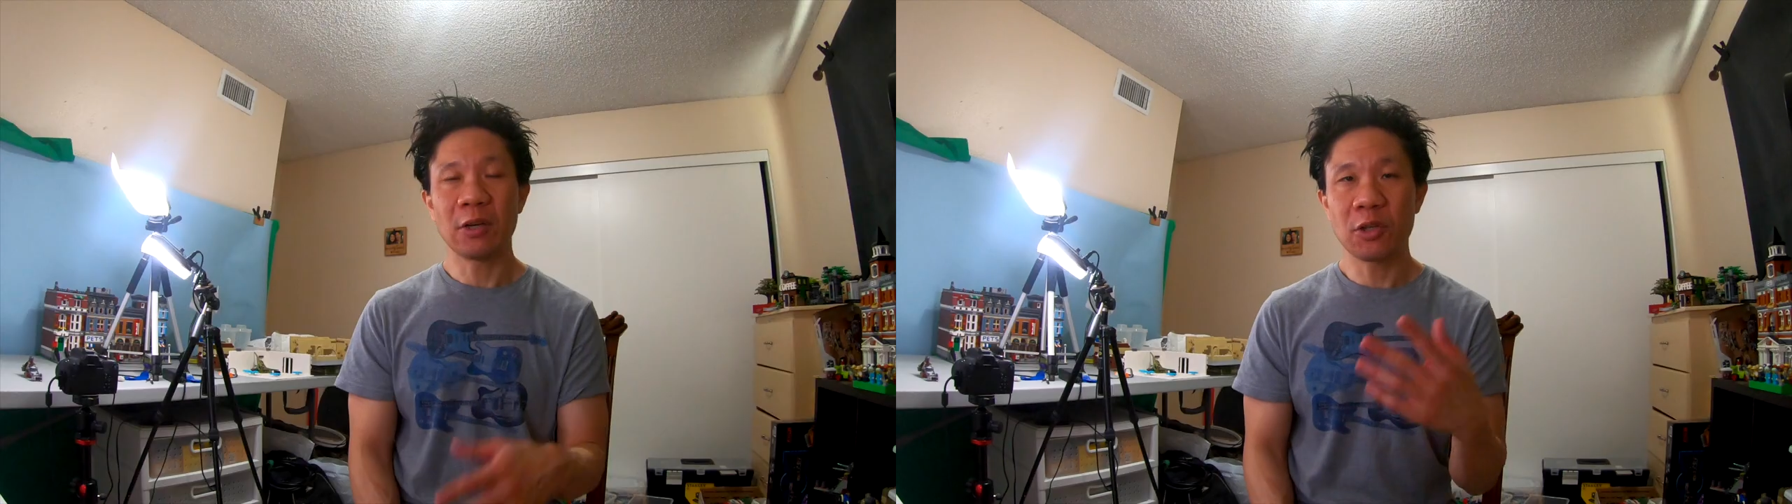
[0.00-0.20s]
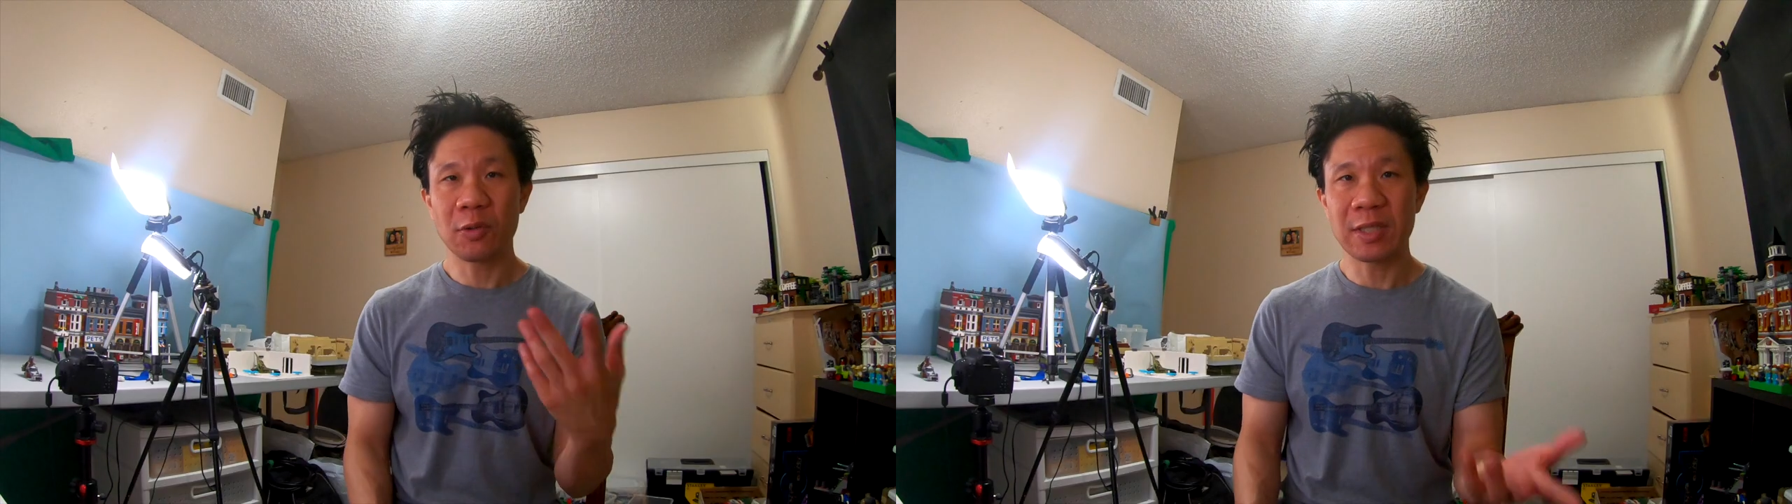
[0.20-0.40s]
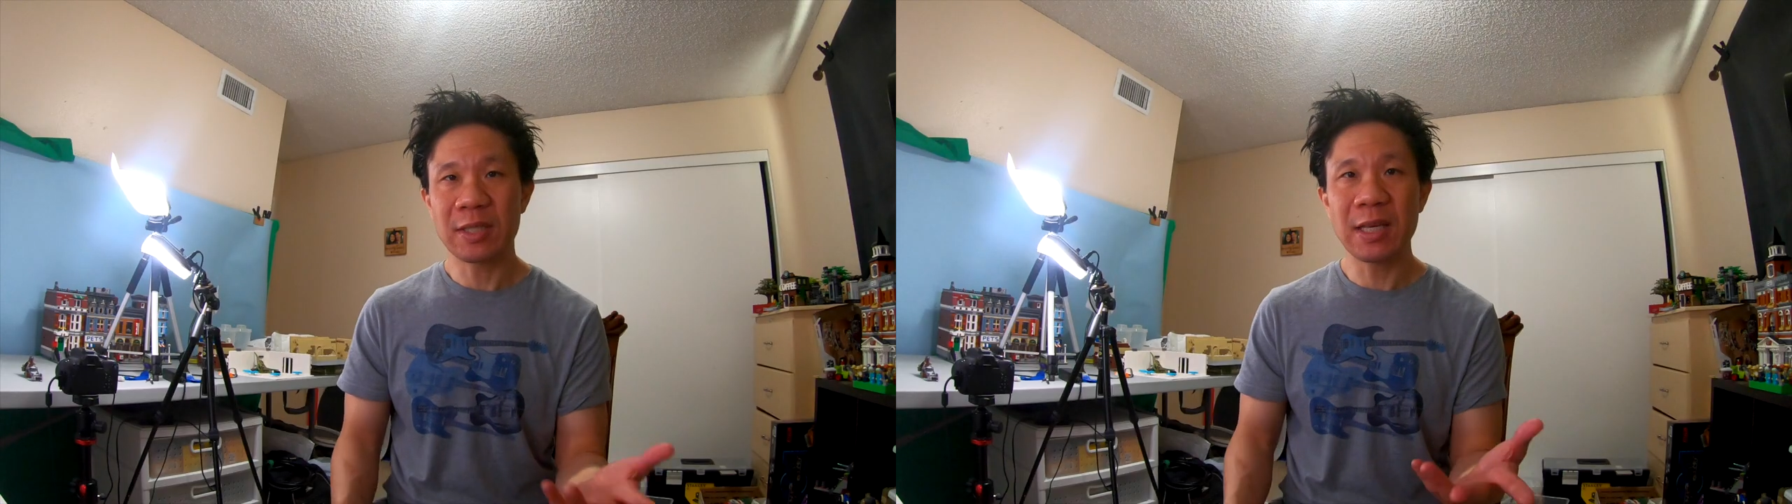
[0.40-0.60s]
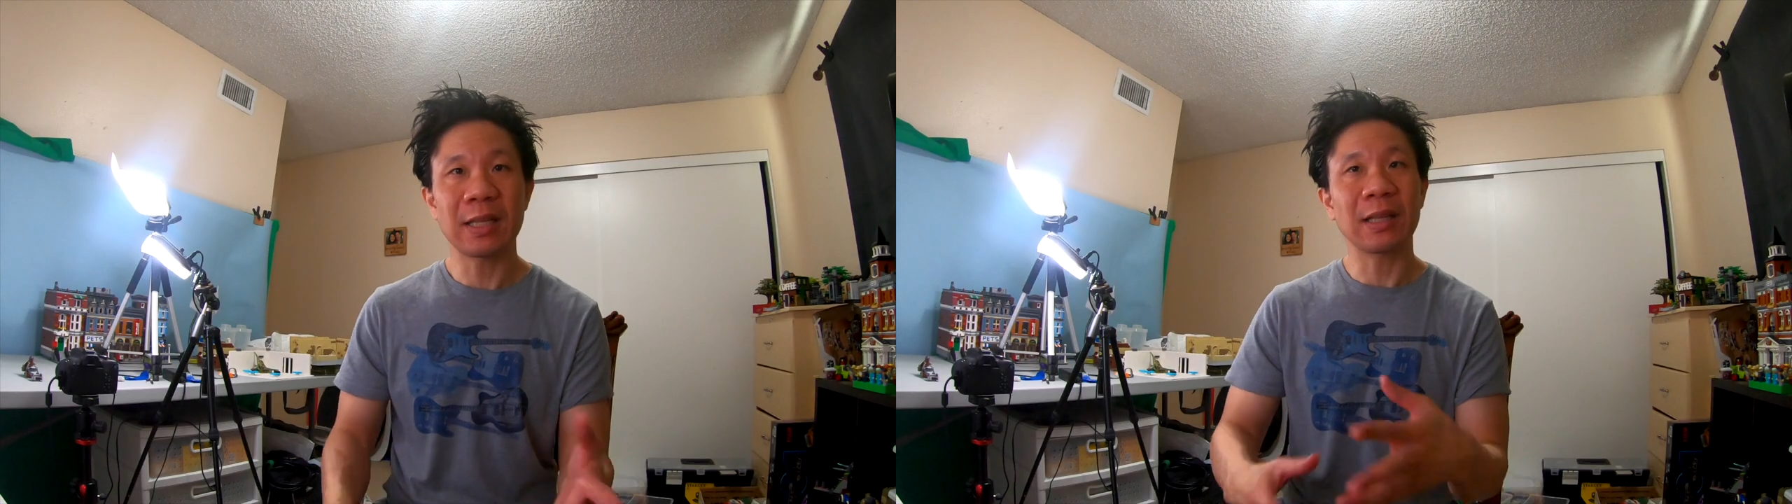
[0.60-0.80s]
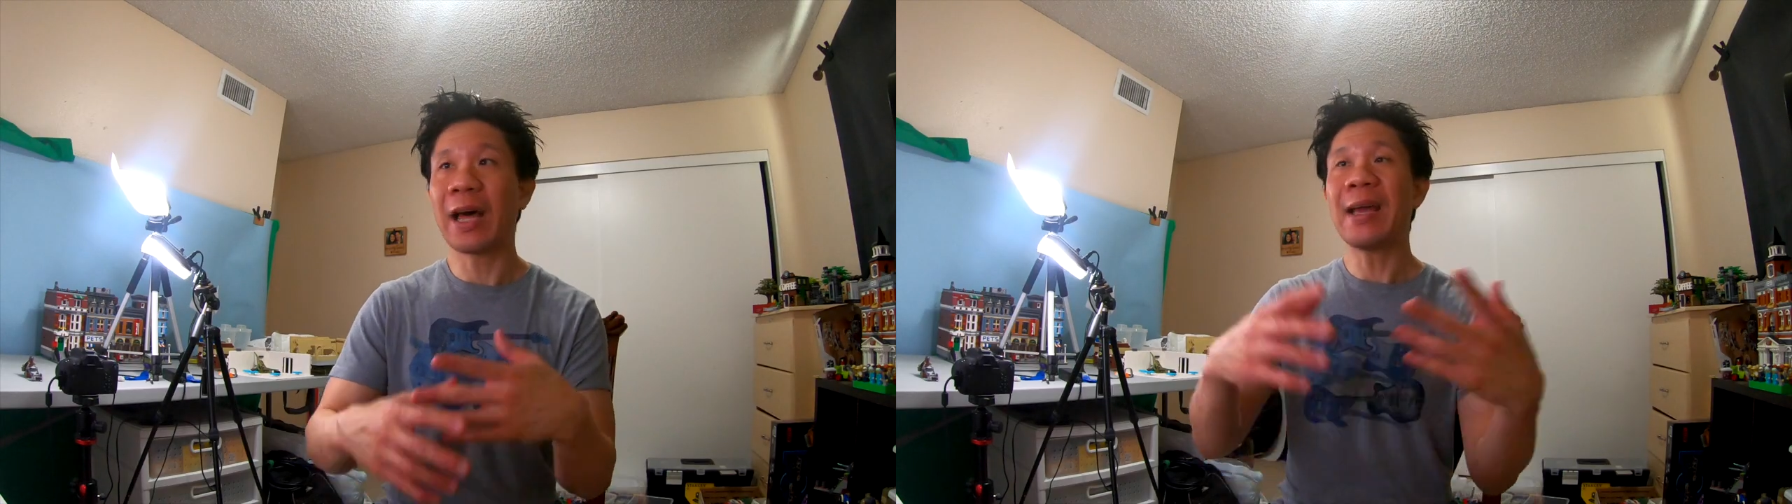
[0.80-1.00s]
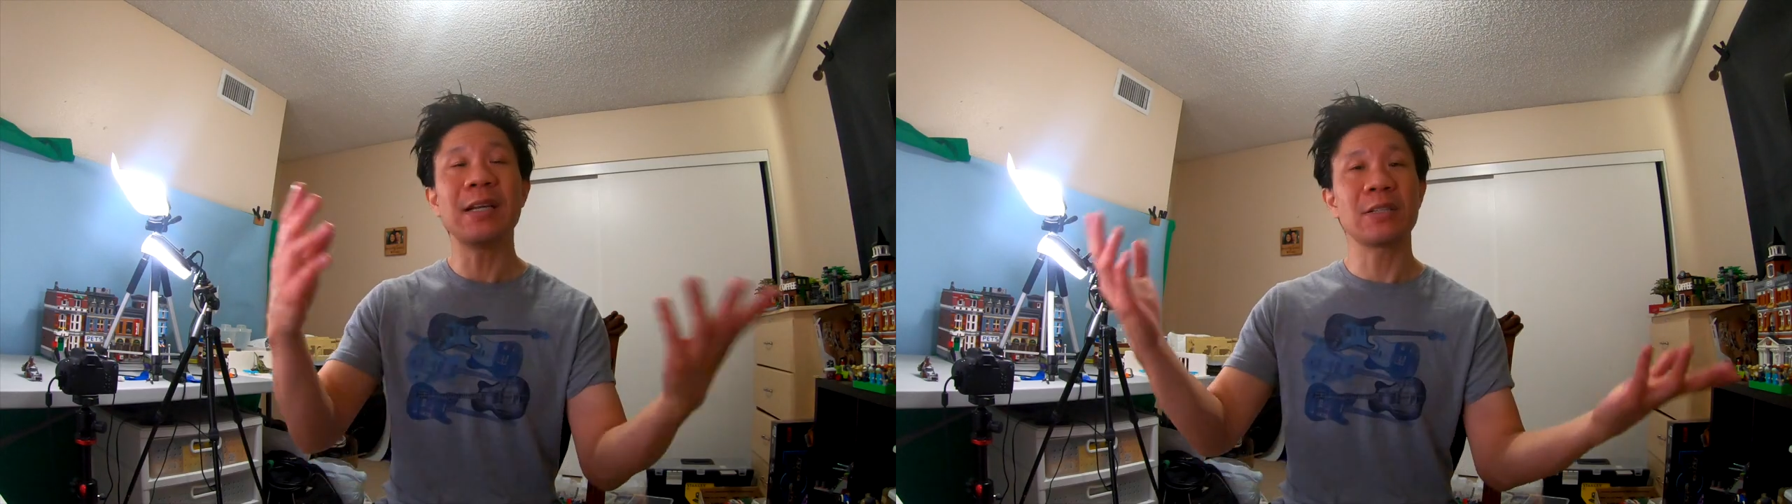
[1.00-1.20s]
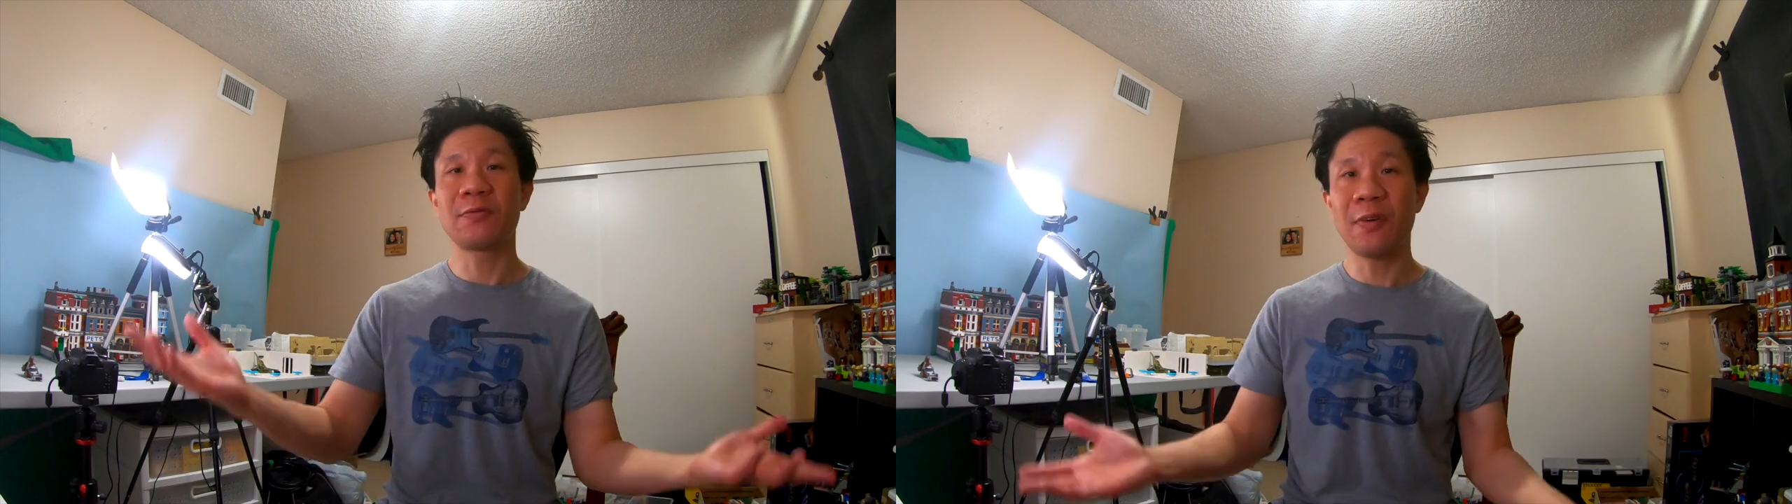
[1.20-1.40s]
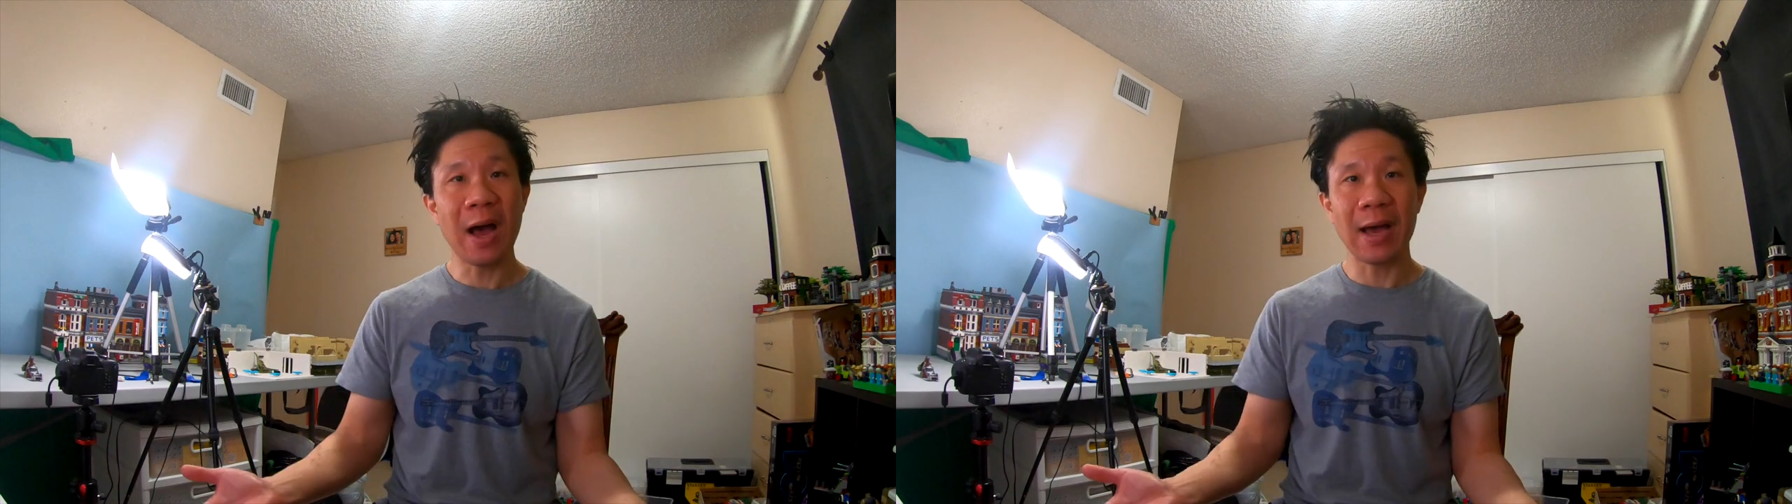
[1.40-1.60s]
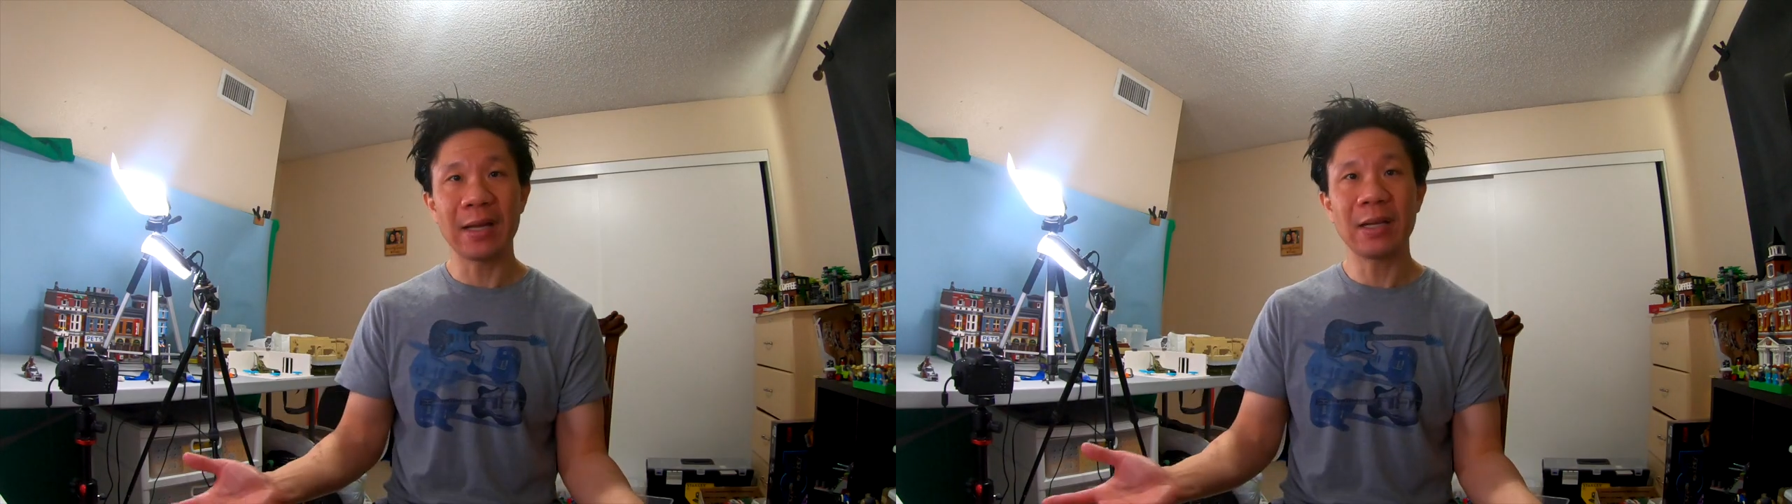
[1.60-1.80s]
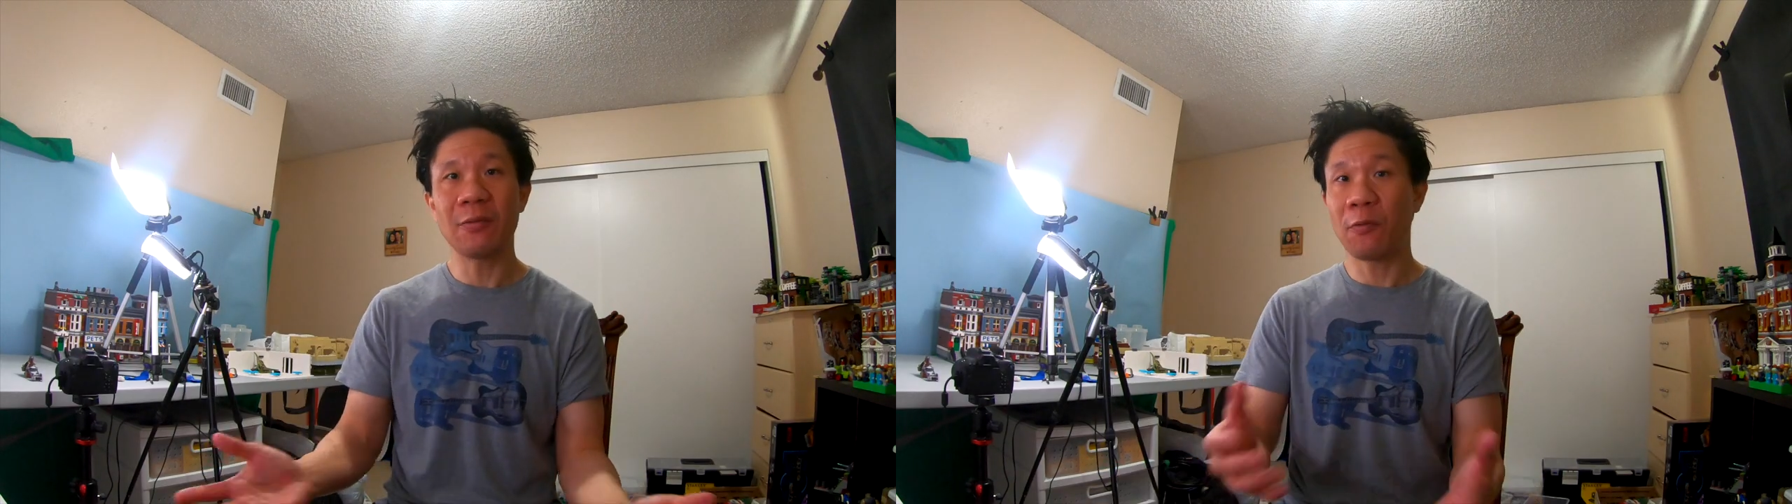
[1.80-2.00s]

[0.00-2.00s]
Now, as you can see, the lighting's fine